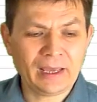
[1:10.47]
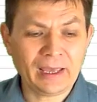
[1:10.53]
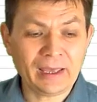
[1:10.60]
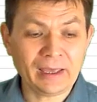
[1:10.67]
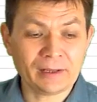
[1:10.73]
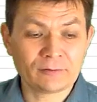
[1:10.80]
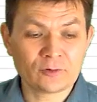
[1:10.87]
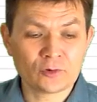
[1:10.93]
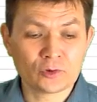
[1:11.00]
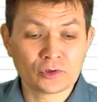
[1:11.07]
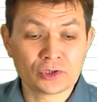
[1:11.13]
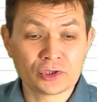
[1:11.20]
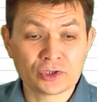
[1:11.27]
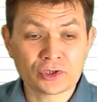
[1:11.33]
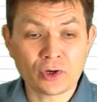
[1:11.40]
and to
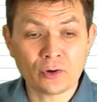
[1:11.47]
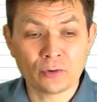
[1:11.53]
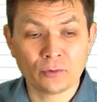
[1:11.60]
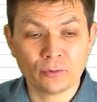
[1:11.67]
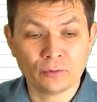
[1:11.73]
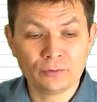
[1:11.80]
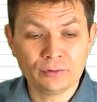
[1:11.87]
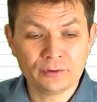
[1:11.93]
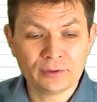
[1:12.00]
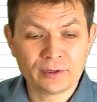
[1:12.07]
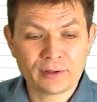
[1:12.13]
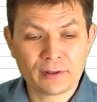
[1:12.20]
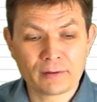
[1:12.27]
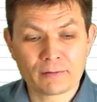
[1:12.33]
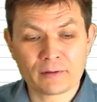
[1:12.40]
show
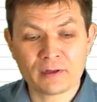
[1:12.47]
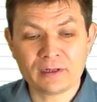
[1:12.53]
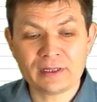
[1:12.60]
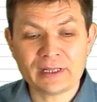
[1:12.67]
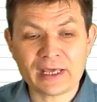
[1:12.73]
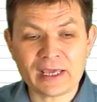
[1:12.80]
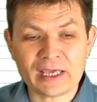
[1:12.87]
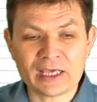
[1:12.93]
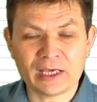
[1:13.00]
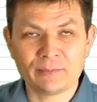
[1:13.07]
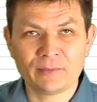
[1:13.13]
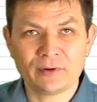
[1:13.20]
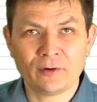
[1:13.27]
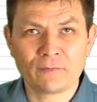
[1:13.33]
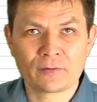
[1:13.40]
the
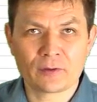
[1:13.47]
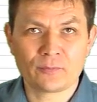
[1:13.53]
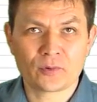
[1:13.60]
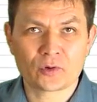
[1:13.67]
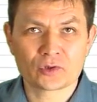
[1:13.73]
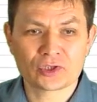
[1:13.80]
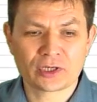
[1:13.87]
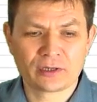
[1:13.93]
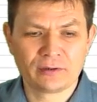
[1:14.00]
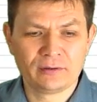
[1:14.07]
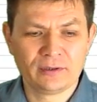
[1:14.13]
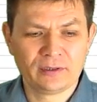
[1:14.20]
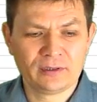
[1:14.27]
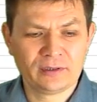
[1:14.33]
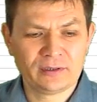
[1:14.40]
name of the
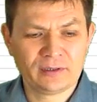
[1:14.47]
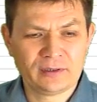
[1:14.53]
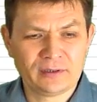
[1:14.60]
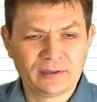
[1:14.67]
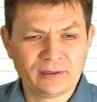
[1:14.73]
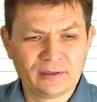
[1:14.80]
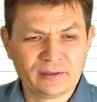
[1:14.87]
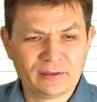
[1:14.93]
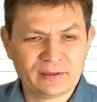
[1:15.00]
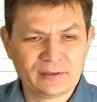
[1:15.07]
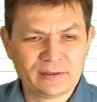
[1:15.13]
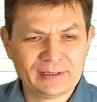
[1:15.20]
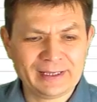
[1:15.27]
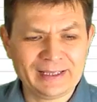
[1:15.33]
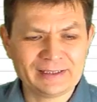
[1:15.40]
person
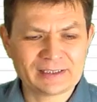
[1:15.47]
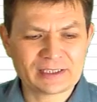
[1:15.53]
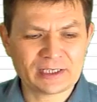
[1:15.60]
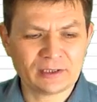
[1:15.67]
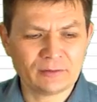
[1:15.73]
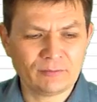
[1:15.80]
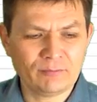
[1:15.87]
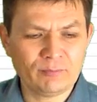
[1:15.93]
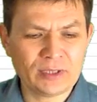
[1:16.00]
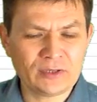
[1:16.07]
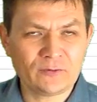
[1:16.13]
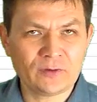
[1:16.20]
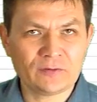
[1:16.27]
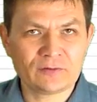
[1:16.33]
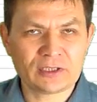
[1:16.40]
in cell
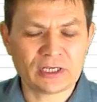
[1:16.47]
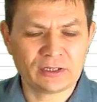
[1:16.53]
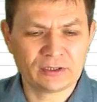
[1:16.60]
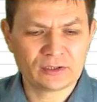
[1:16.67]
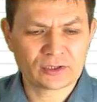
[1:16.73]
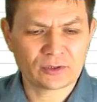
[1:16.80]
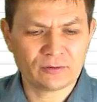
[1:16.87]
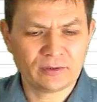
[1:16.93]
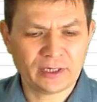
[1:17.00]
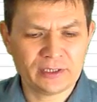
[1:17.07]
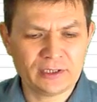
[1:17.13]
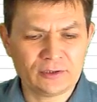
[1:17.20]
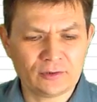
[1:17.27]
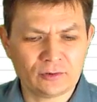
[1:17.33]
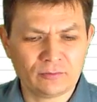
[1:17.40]
B15. So
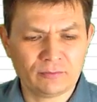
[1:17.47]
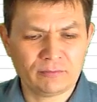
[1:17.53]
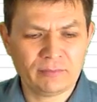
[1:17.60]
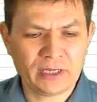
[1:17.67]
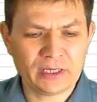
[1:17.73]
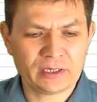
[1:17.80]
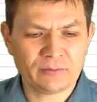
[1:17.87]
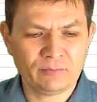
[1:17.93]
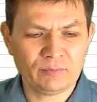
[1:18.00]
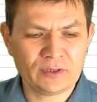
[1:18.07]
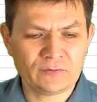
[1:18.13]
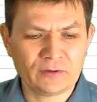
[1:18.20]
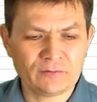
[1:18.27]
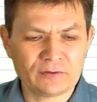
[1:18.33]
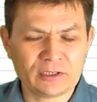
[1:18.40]
I need to make
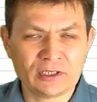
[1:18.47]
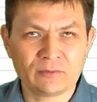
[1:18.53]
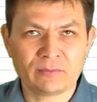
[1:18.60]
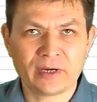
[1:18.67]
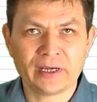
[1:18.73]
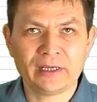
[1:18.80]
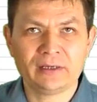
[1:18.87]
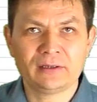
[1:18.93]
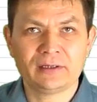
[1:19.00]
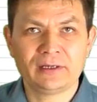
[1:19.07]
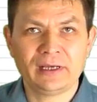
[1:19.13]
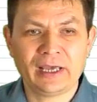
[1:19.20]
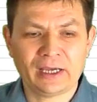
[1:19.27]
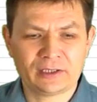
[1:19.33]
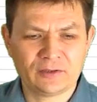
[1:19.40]
B15 my
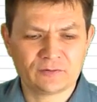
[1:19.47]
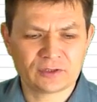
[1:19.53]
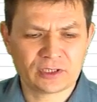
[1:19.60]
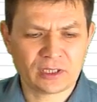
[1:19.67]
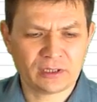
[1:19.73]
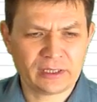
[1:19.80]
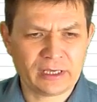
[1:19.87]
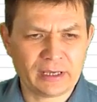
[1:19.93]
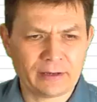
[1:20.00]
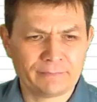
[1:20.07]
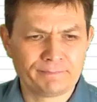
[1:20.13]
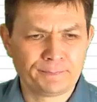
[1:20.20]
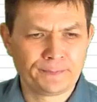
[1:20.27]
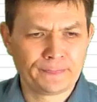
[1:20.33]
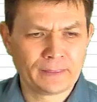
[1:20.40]
active cell
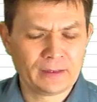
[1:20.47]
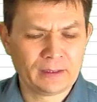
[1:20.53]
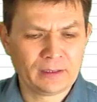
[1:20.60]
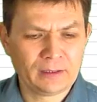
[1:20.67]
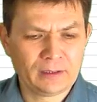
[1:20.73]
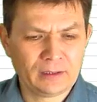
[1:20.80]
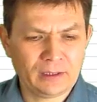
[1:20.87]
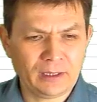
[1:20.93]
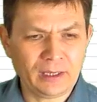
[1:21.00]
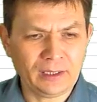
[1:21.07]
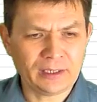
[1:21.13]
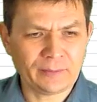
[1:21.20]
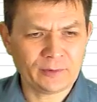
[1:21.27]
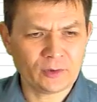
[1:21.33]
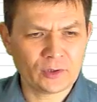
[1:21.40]
here.
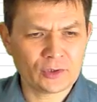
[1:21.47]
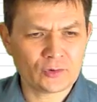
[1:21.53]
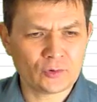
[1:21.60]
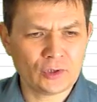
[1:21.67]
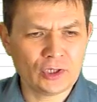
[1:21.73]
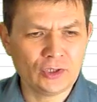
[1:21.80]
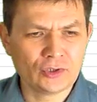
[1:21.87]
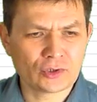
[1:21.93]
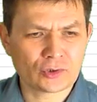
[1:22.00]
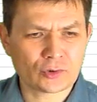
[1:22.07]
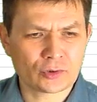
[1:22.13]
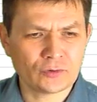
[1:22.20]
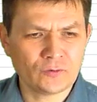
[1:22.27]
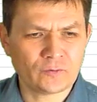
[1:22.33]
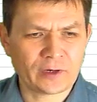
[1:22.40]
And I'm going to
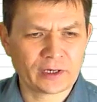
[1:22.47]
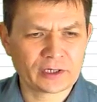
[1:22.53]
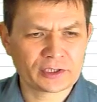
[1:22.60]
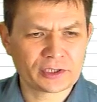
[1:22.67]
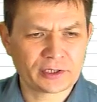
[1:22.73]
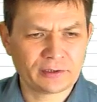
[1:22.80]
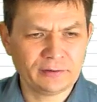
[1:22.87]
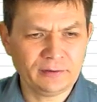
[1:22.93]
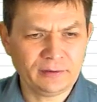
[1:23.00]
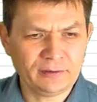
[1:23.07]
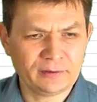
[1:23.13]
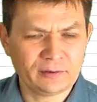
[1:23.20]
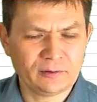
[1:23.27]
insert function.